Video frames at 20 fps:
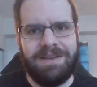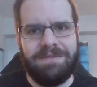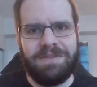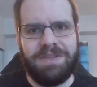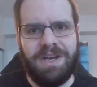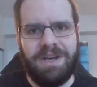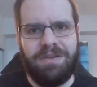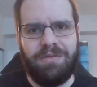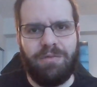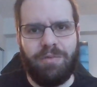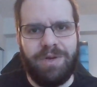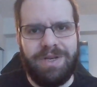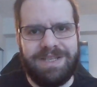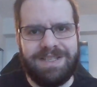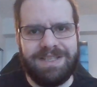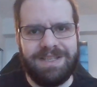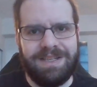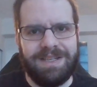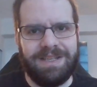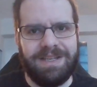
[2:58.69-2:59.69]
have done
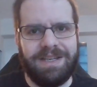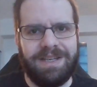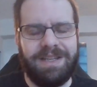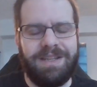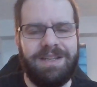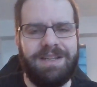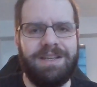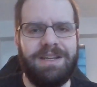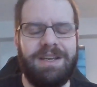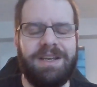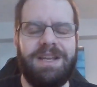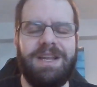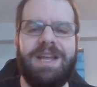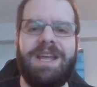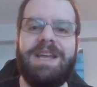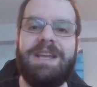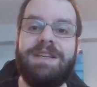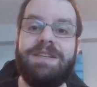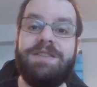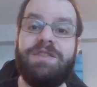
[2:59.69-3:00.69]
recently
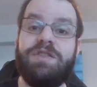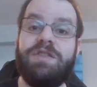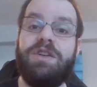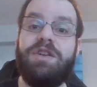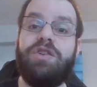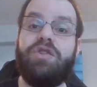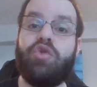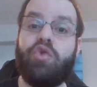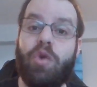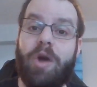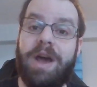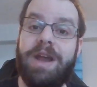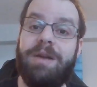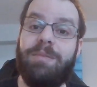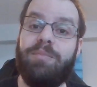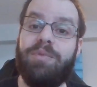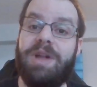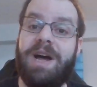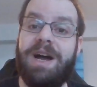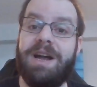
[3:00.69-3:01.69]
is try
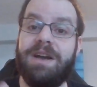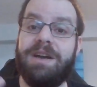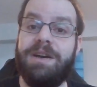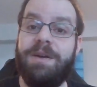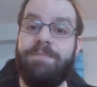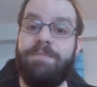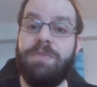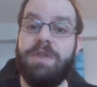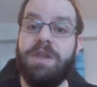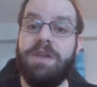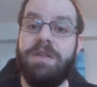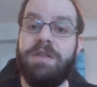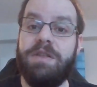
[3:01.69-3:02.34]
to block